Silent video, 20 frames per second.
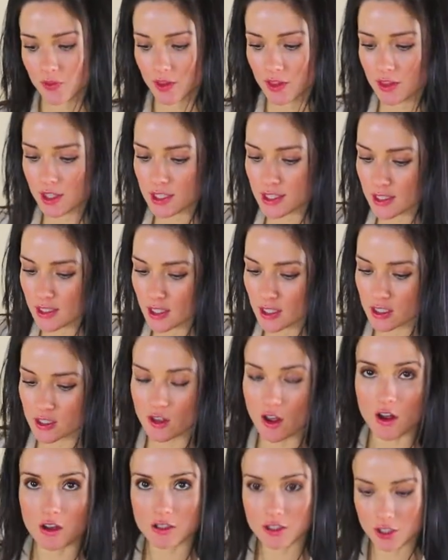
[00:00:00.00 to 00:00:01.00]
This lid is
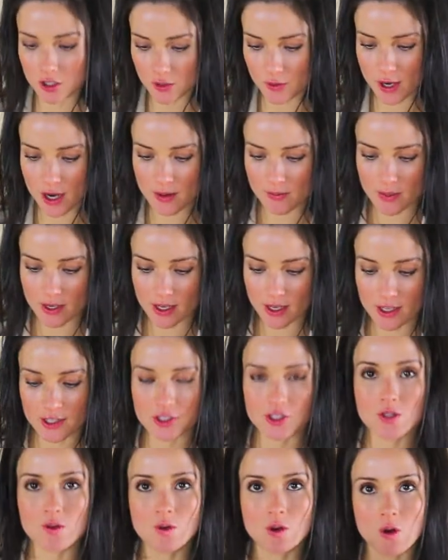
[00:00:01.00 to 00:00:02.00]
also great
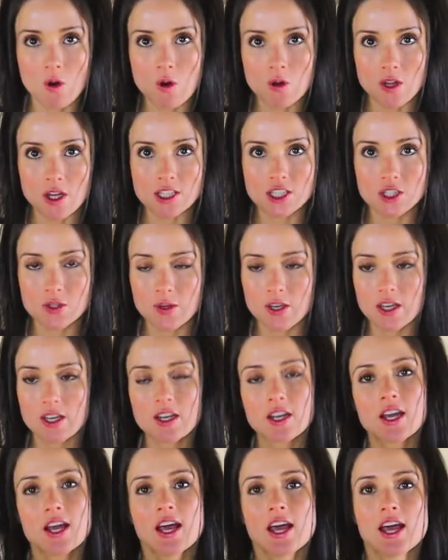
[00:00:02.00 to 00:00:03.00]
because you can hold on to it,